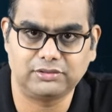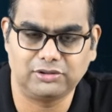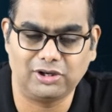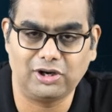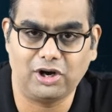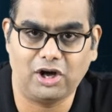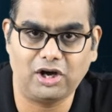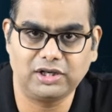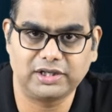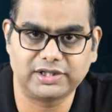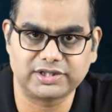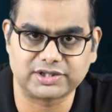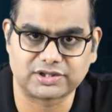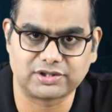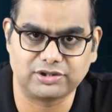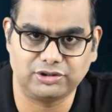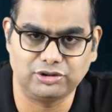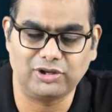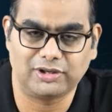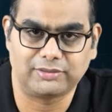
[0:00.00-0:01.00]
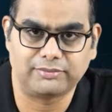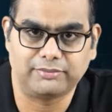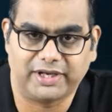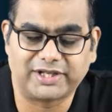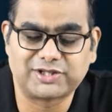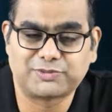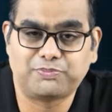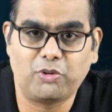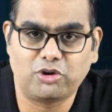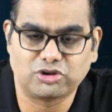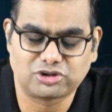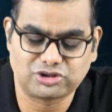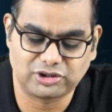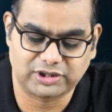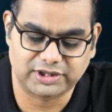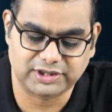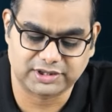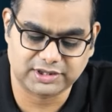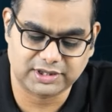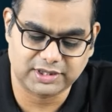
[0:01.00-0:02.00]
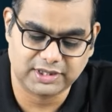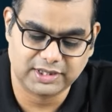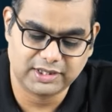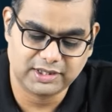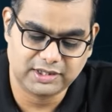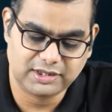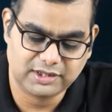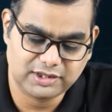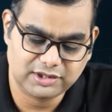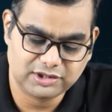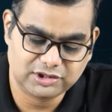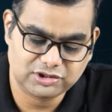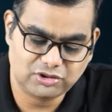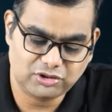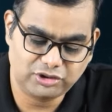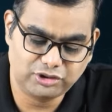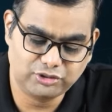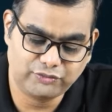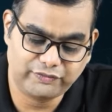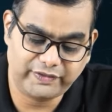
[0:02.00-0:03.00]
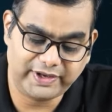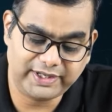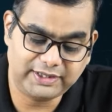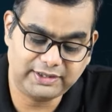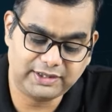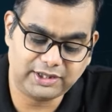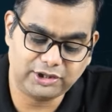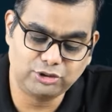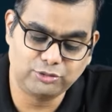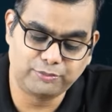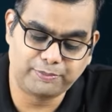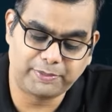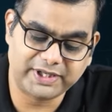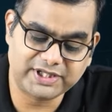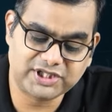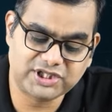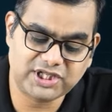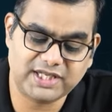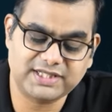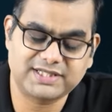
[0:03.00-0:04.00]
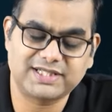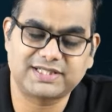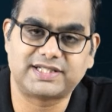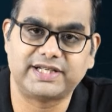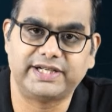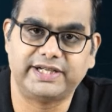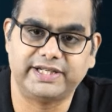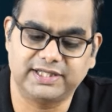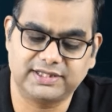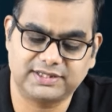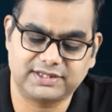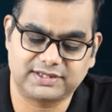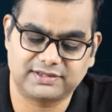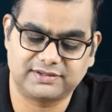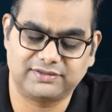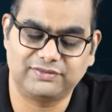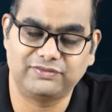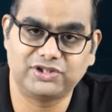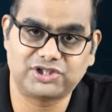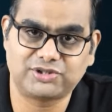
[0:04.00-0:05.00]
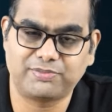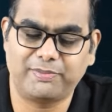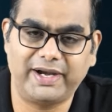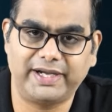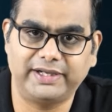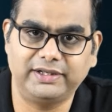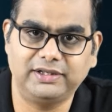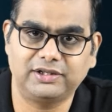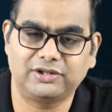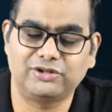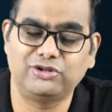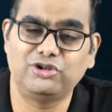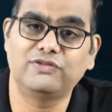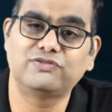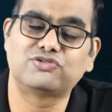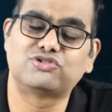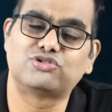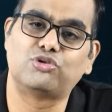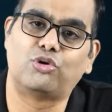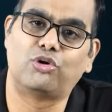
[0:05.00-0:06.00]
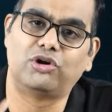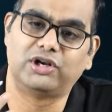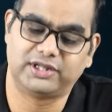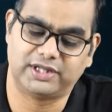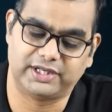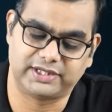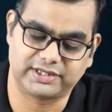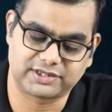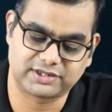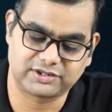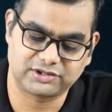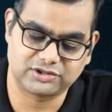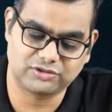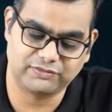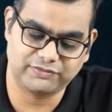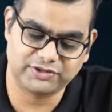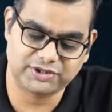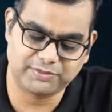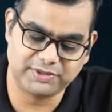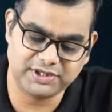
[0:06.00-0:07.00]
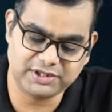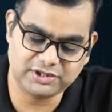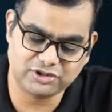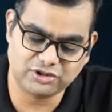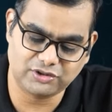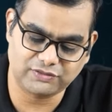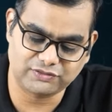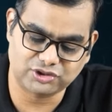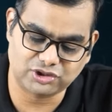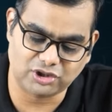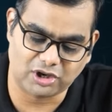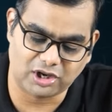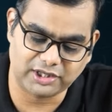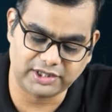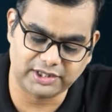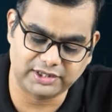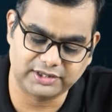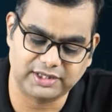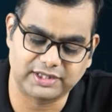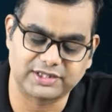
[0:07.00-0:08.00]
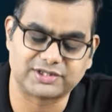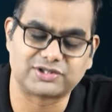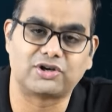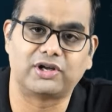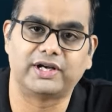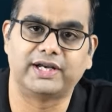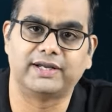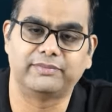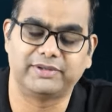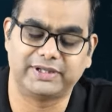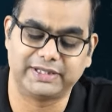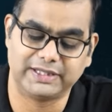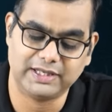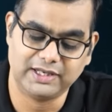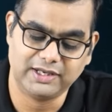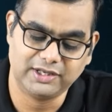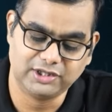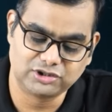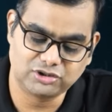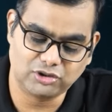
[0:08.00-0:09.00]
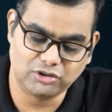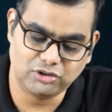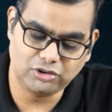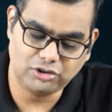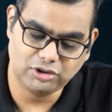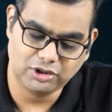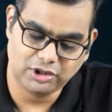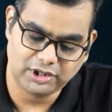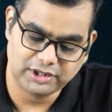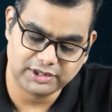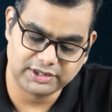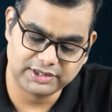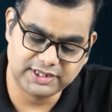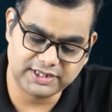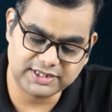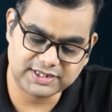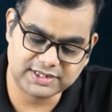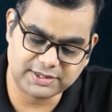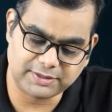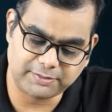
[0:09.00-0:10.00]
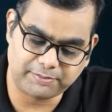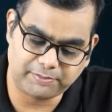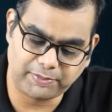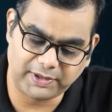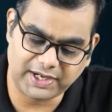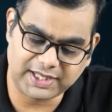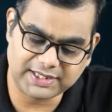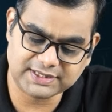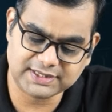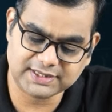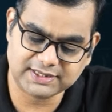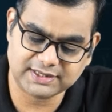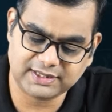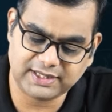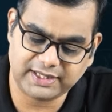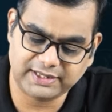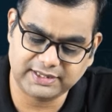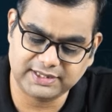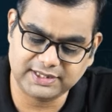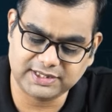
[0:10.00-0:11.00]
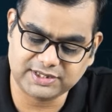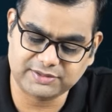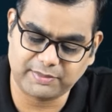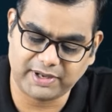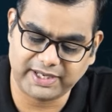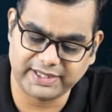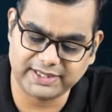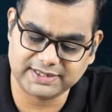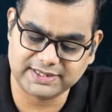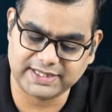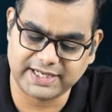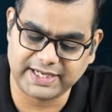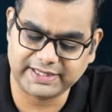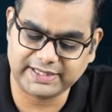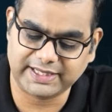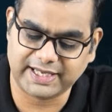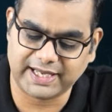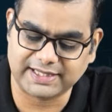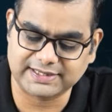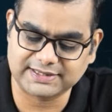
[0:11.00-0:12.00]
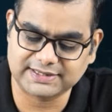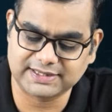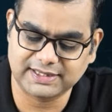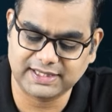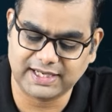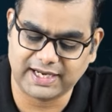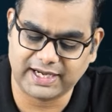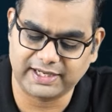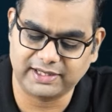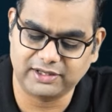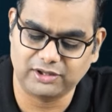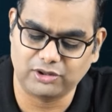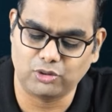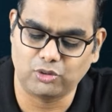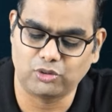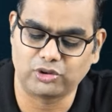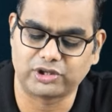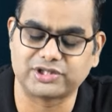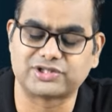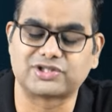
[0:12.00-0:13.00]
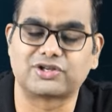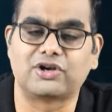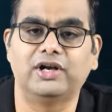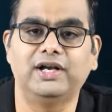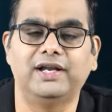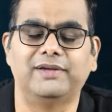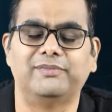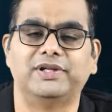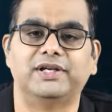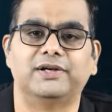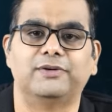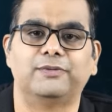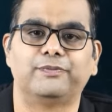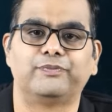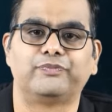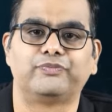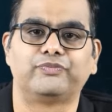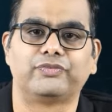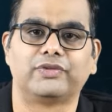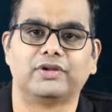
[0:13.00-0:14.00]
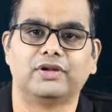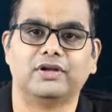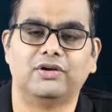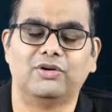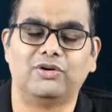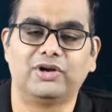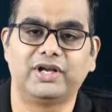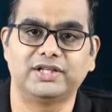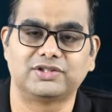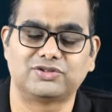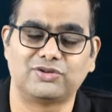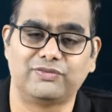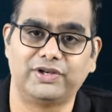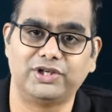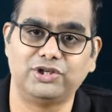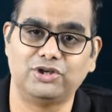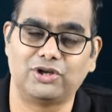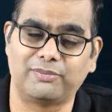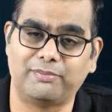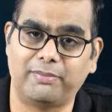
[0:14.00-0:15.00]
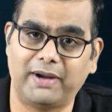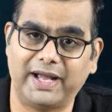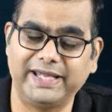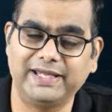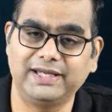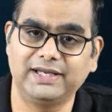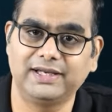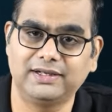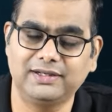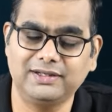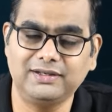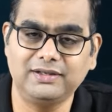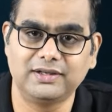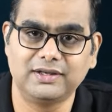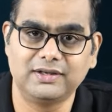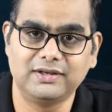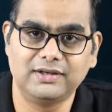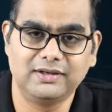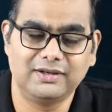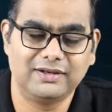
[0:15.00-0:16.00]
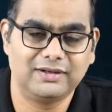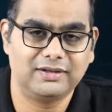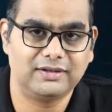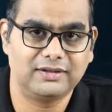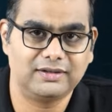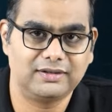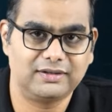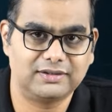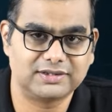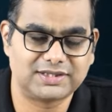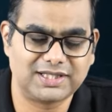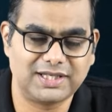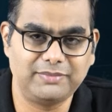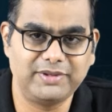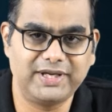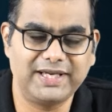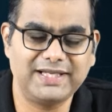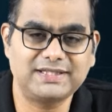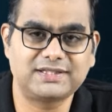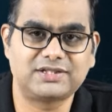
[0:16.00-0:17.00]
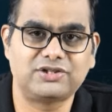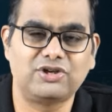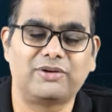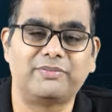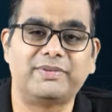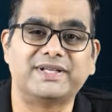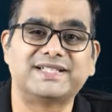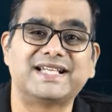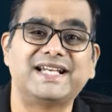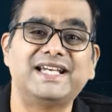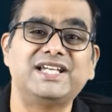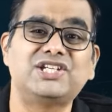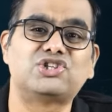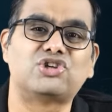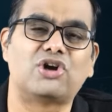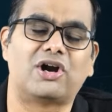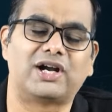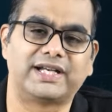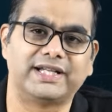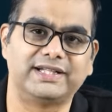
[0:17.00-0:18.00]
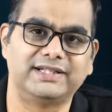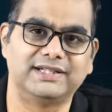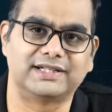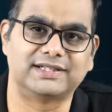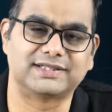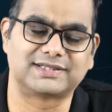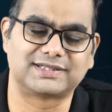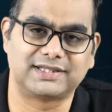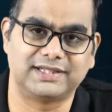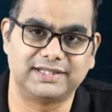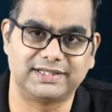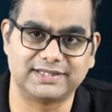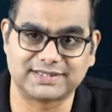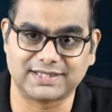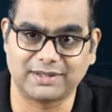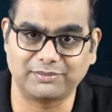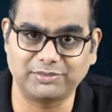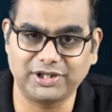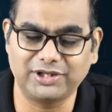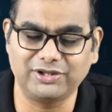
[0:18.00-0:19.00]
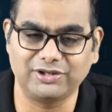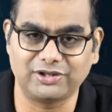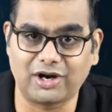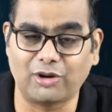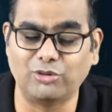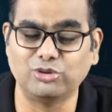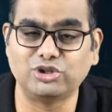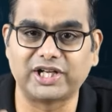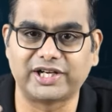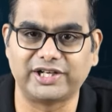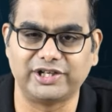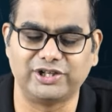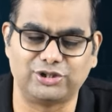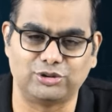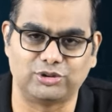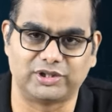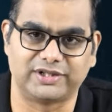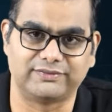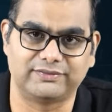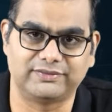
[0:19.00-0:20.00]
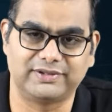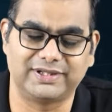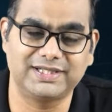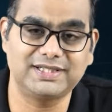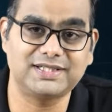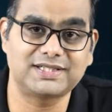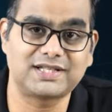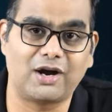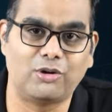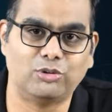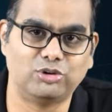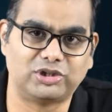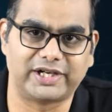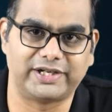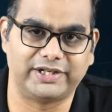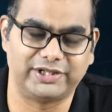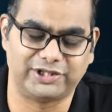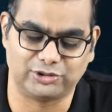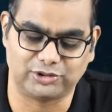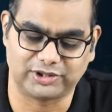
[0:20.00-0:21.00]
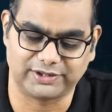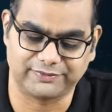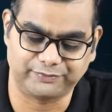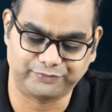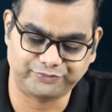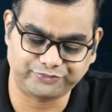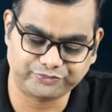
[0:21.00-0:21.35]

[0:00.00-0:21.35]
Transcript: You are long risk, you are exposed to risk. So you purchased a CDS, which meant you have sold the risk. So which means you have shorted the risk on AB. So this plus and this minus get cancelled and no risk on AB now. Okay, so when you are buying a CBS, you are basically shorting the risk. It is something counterintuitive. It is counterintuitive.